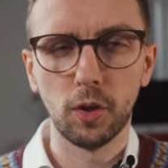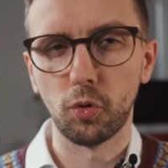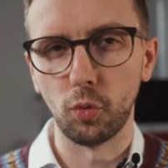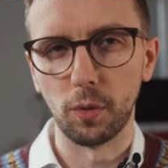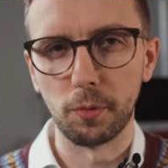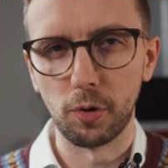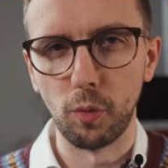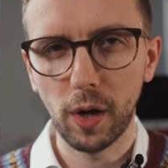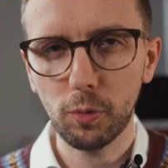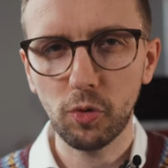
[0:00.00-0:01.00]
So a
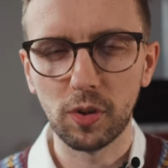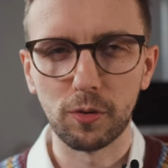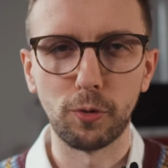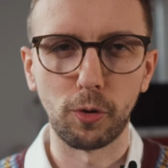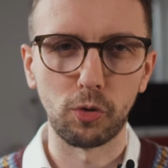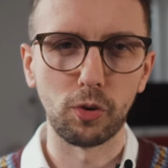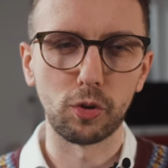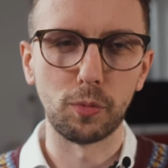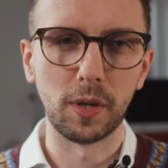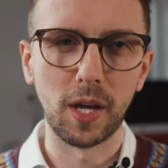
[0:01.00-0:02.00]
prerequisite for a
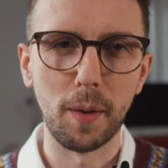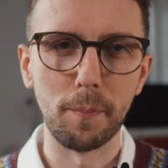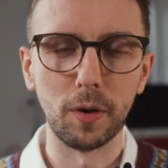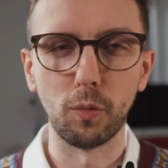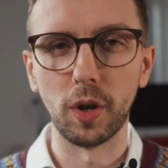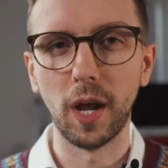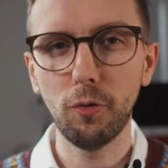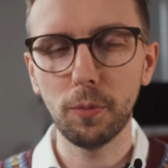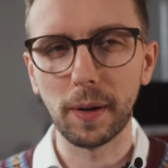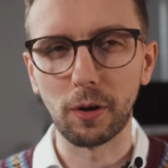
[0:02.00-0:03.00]
stock to become a
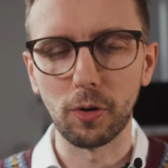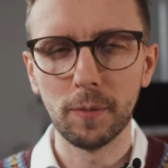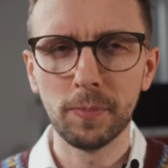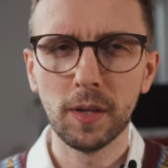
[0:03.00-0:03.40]
100 bagger